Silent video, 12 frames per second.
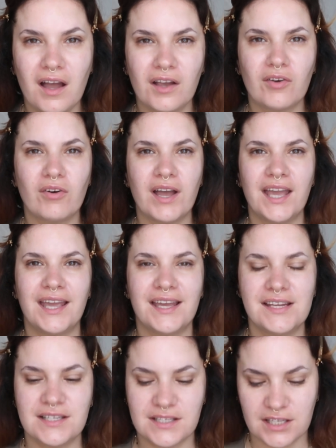I got a
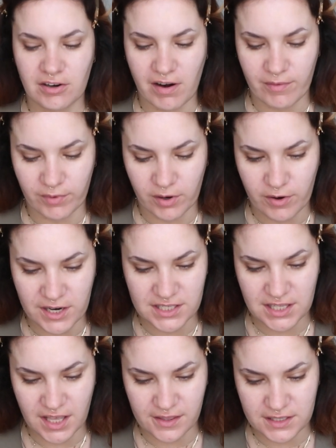Instagram
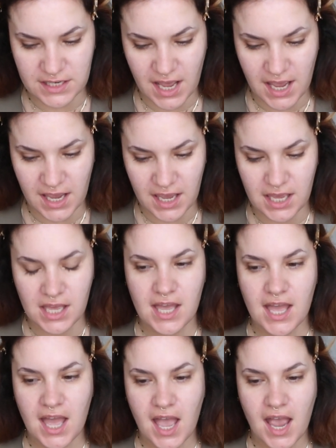request the other day
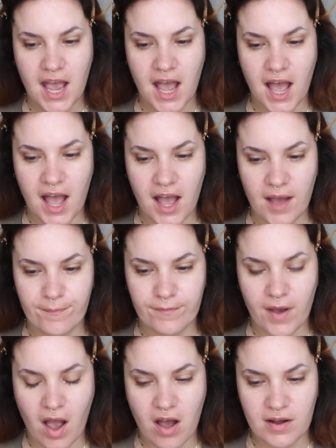
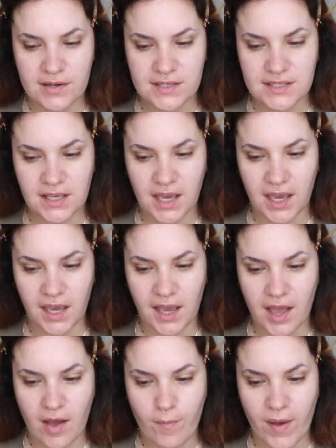
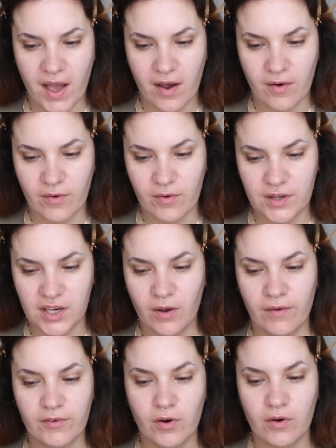asking about,
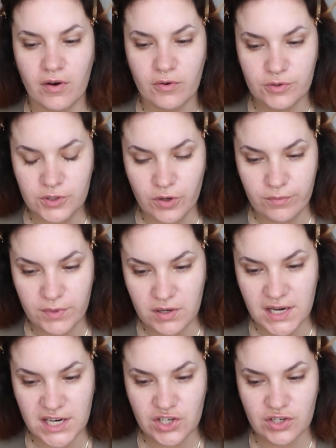I've got
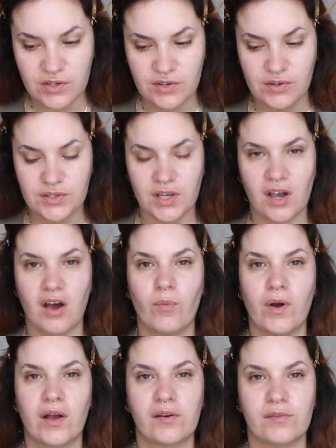autoimmune issues, I can't
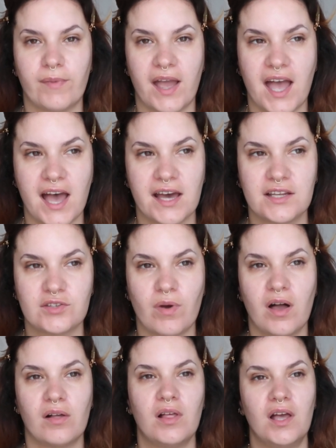work with my hands
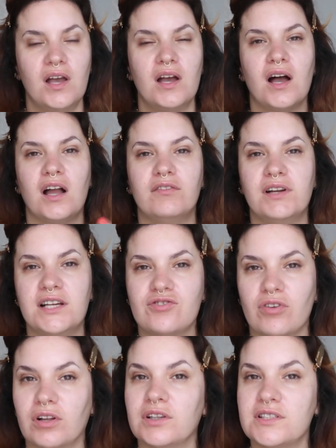well, I really
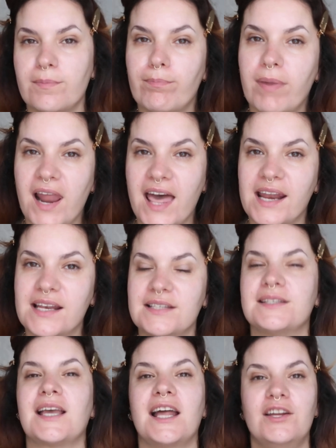struggle to
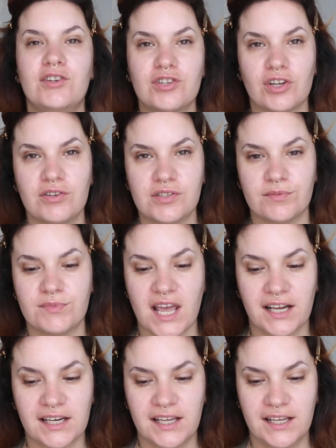blend, can you show some
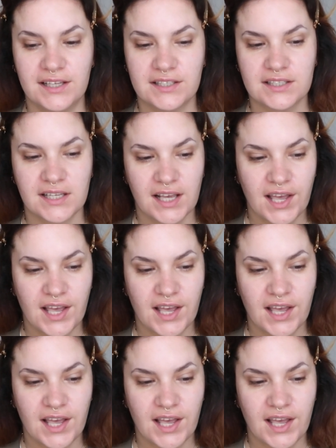techniques?